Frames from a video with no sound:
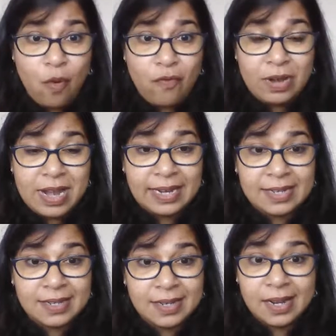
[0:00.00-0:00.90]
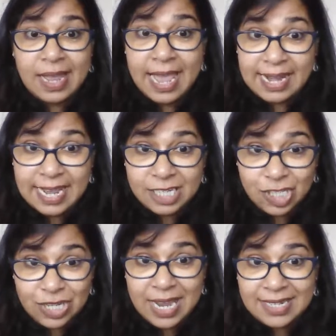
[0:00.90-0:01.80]
overnight, night
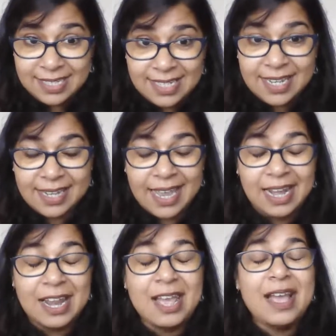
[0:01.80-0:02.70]
again,